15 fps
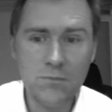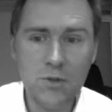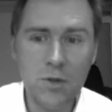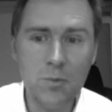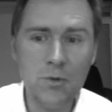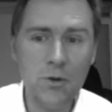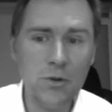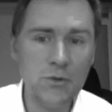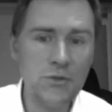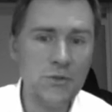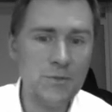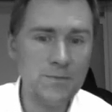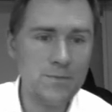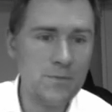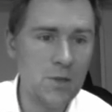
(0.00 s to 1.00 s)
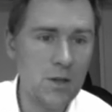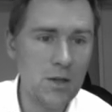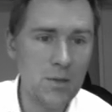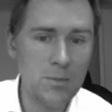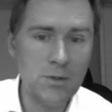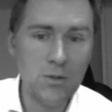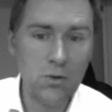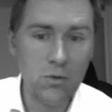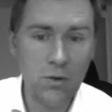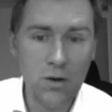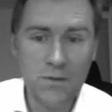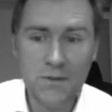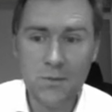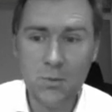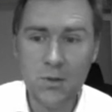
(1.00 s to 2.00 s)
approach, Bill
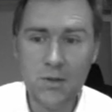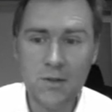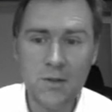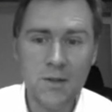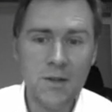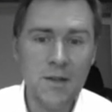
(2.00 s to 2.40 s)
Croft's work,